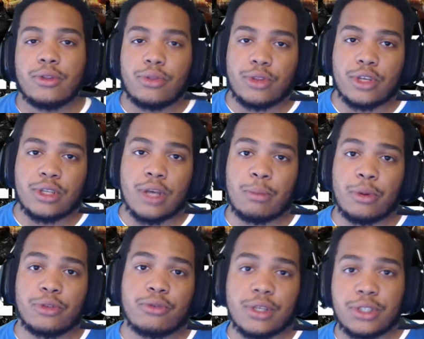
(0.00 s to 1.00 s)
couple
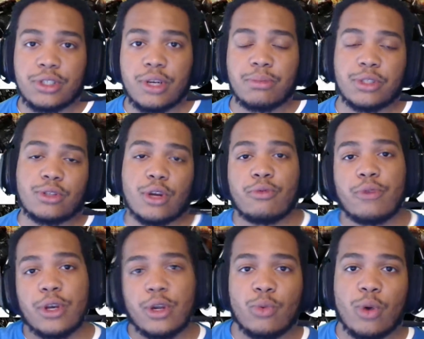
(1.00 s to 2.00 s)
thrust jumps, start running
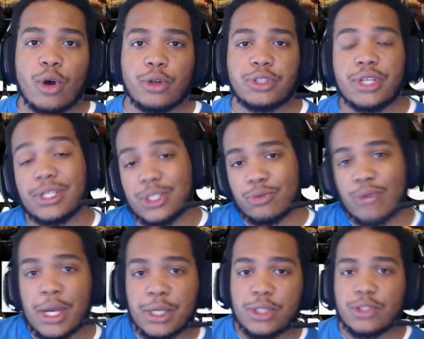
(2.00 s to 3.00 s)
on a wall, change
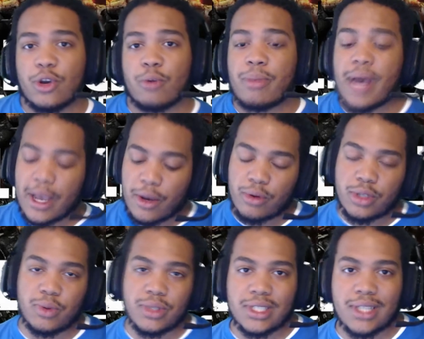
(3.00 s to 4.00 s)
directions, go back, go into
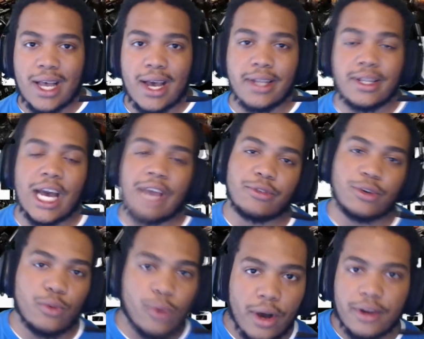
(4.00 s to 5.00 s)
a slide, dive
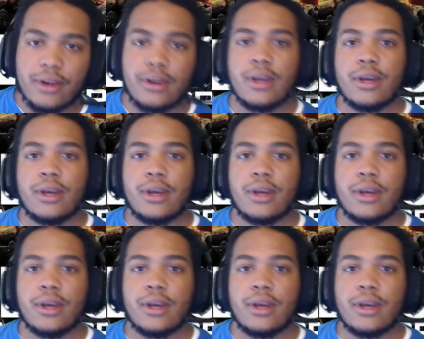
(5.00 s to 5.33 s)
underwater.